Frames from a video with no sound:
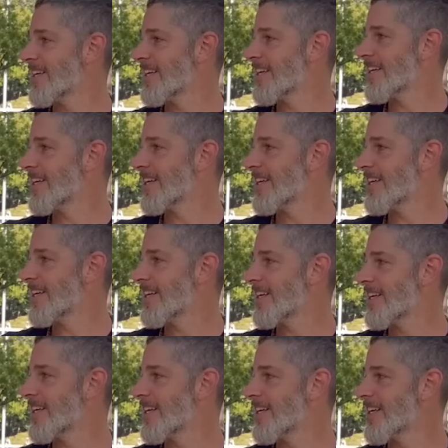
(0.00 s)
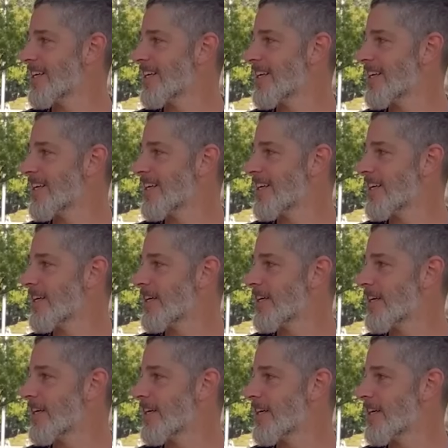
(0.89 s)

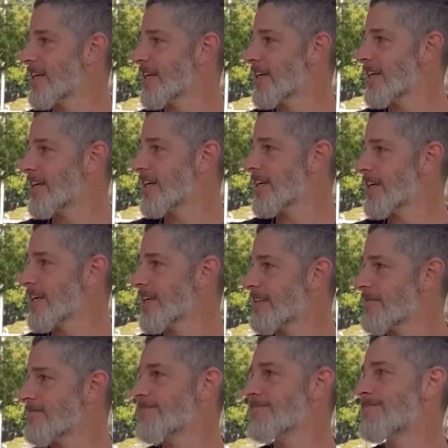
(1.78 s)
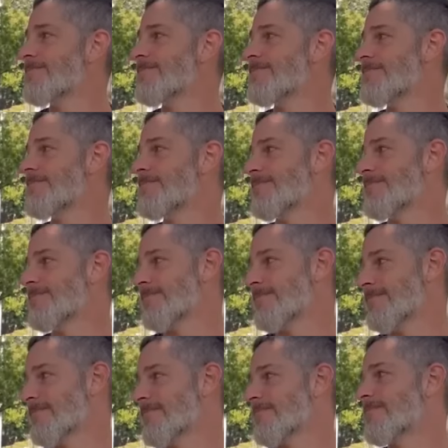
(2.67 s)

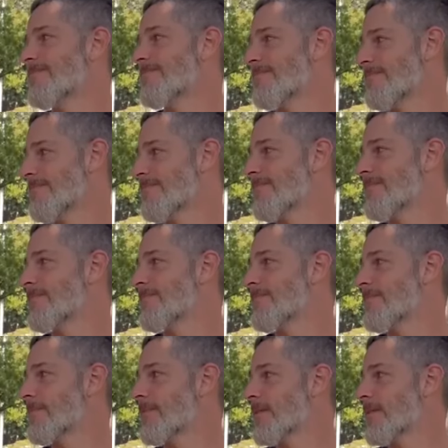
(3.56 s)
No words are spoken by the person on screen.